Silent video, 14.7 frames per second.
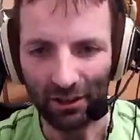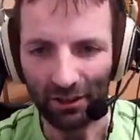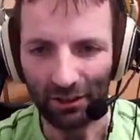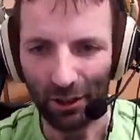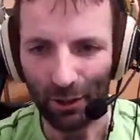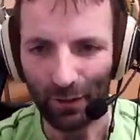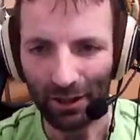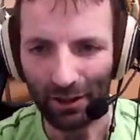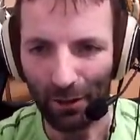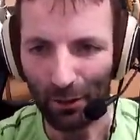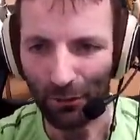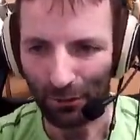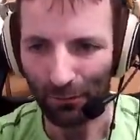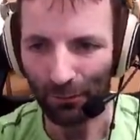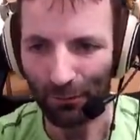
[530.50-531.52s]
So it
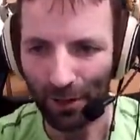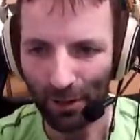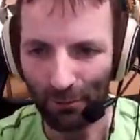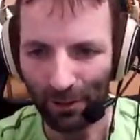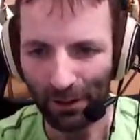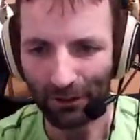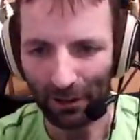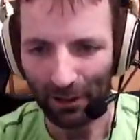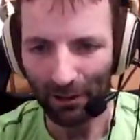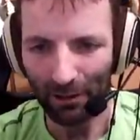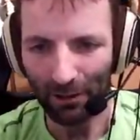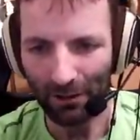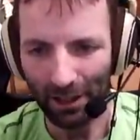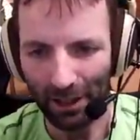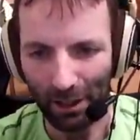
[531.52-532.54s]
goes on free wheels a
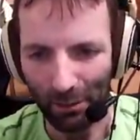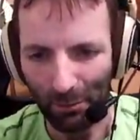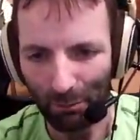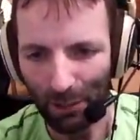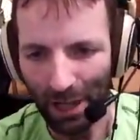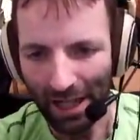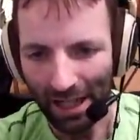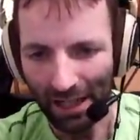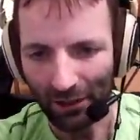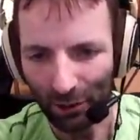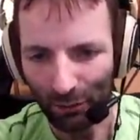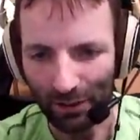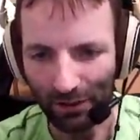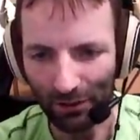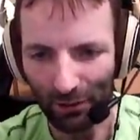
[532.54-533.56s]
lot, and then you brake
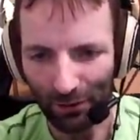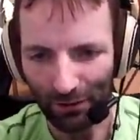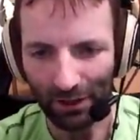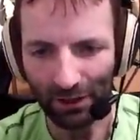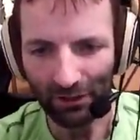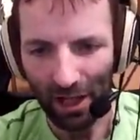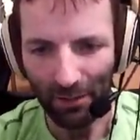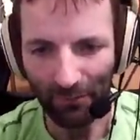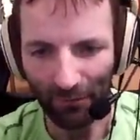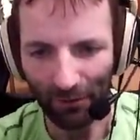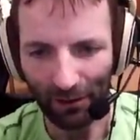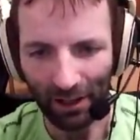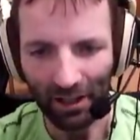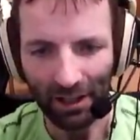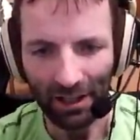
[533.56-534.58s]
into a turn. The same for
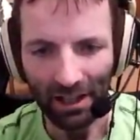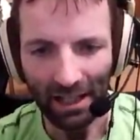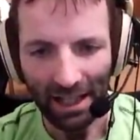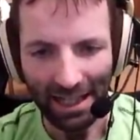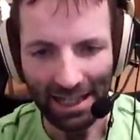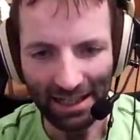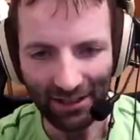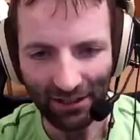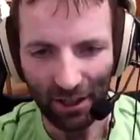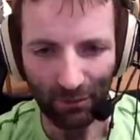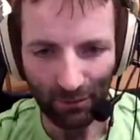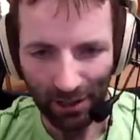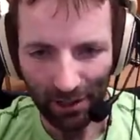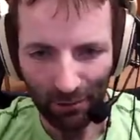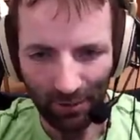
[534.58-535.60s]
the inside
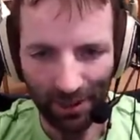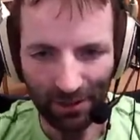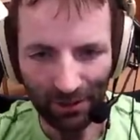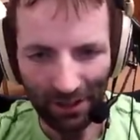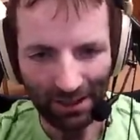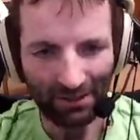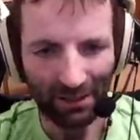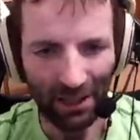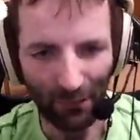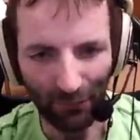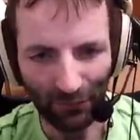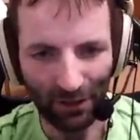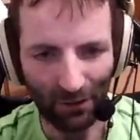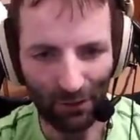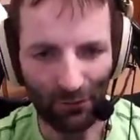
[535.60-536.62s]
rear wheel gets
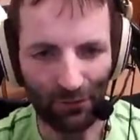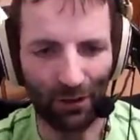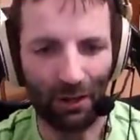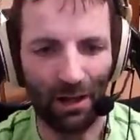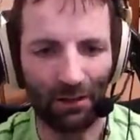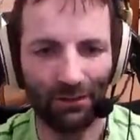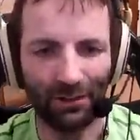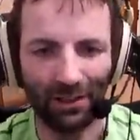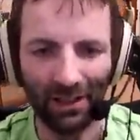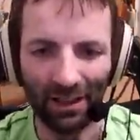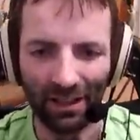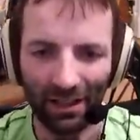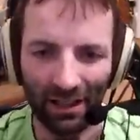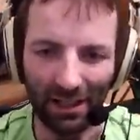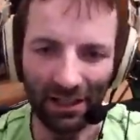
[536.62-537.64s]
lifted off the ground.
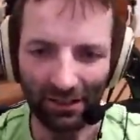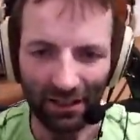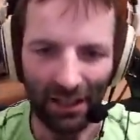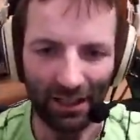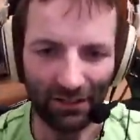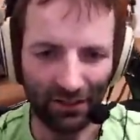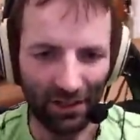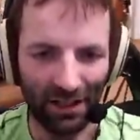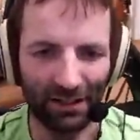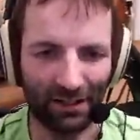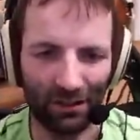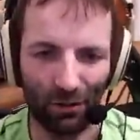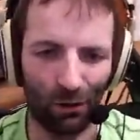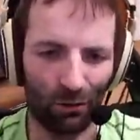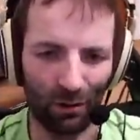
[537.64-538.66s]
It's
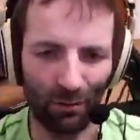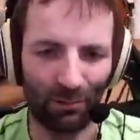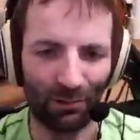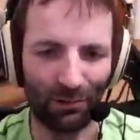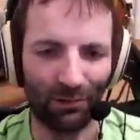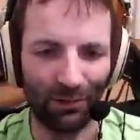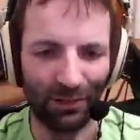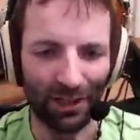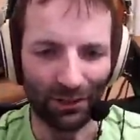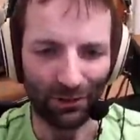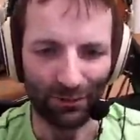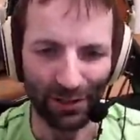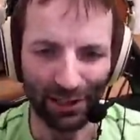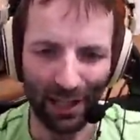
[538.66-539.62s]
horrible. It's really